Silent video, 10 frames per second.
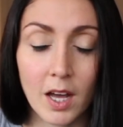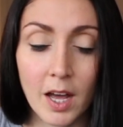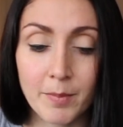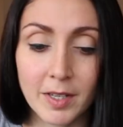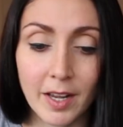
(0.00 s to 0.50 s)

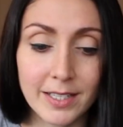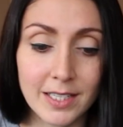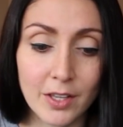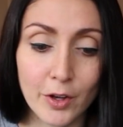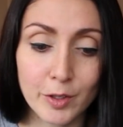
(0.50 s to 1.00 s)
night
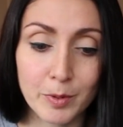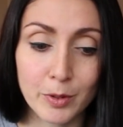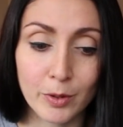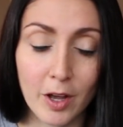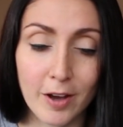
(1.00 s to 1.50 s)
in the
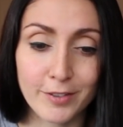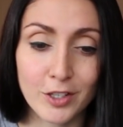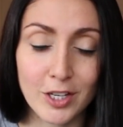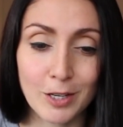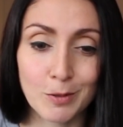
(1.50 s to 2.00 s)
hospital after
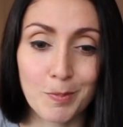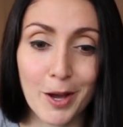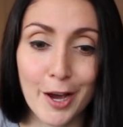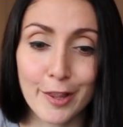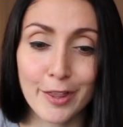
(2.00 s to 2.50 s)
Jacob's
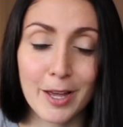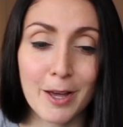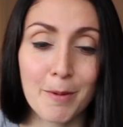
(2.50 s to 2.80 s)
birth,